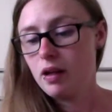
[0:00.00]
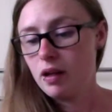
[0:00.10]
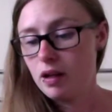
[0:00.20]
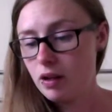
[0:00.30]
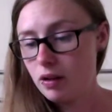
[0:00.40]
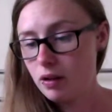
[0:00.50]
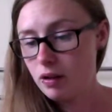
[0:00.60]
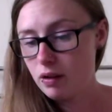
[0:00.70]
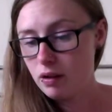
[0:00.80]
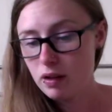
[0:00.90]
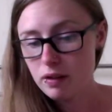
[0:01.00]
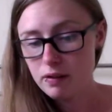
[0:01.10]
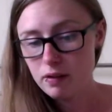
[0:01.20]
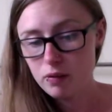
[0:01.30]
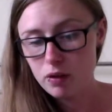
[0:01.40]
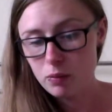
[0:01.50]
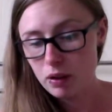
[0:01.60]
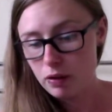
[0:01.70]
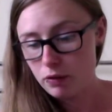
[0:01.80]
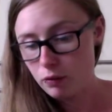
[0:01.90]
and let's have a look,
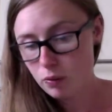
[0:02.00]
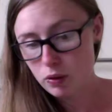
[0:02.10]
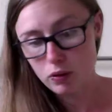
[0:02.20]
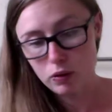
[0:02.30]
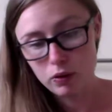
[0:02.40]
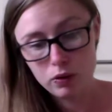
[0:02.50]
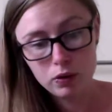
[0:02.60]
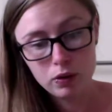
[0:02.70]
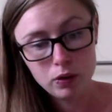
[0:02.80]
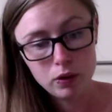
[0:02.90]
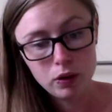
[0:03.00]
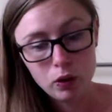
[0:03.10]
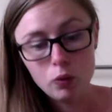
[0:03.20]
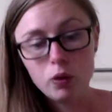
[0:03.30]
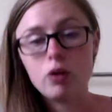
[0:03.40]
what else have we got? Oh, we've